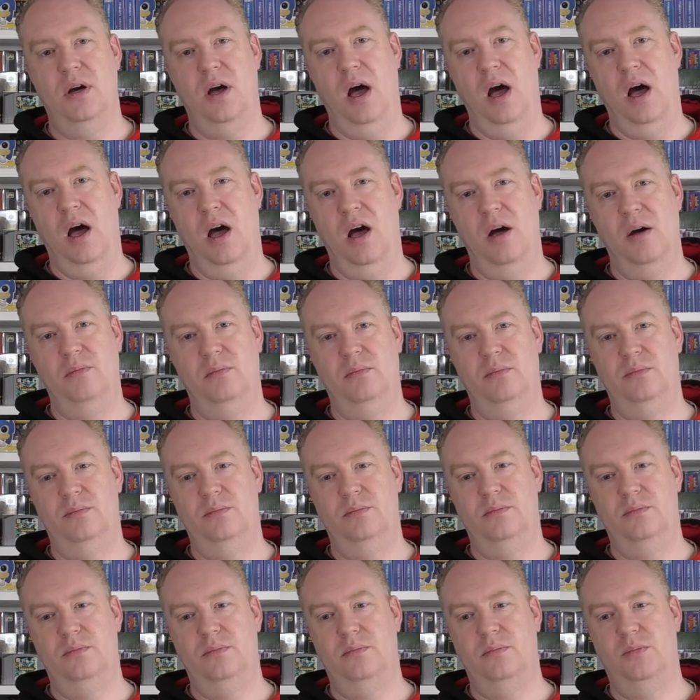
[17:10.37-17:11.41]

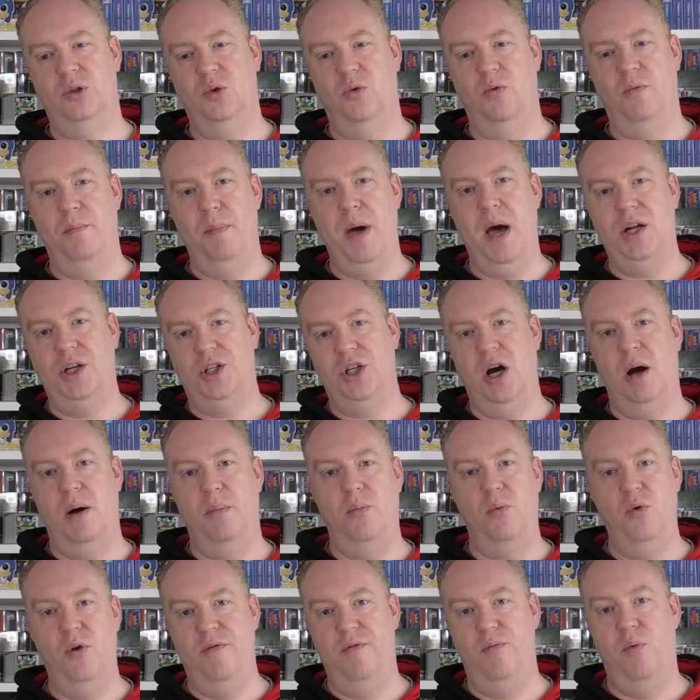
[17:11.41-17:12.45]
sort of match
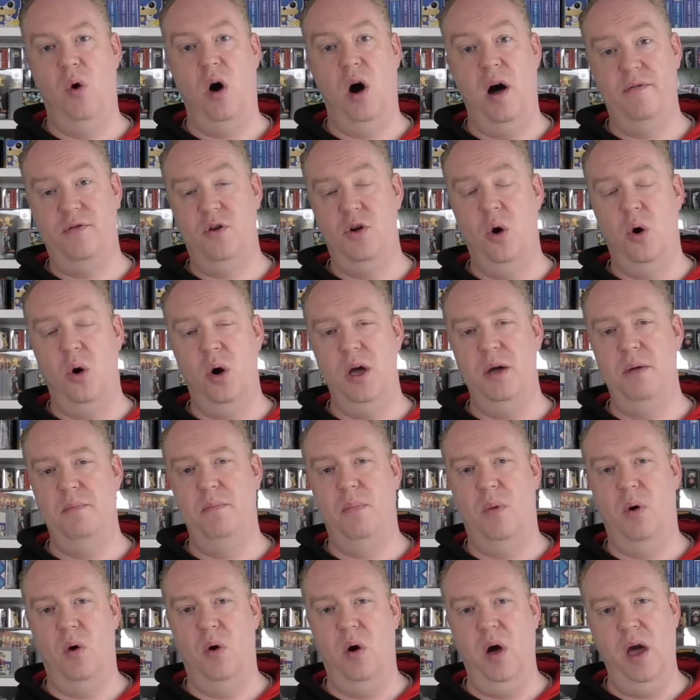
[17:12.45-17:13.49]
up with what I've got in
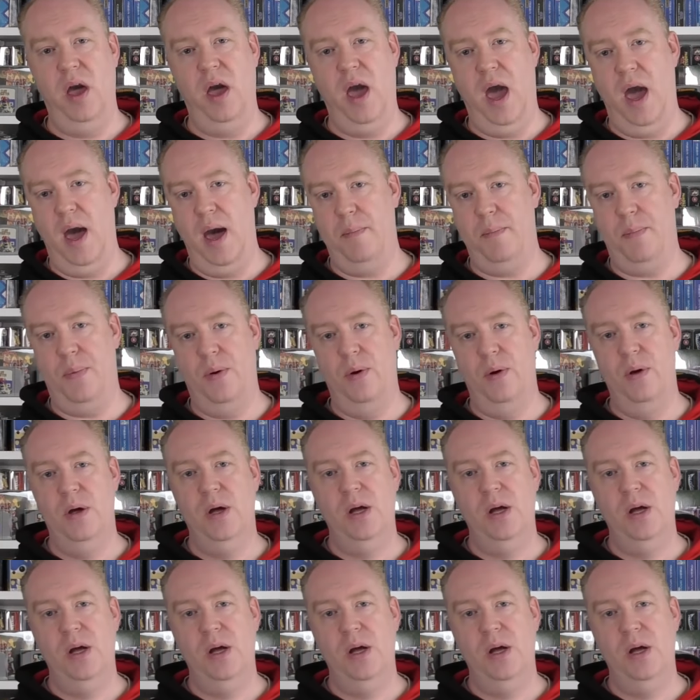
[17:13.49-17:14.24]
my app.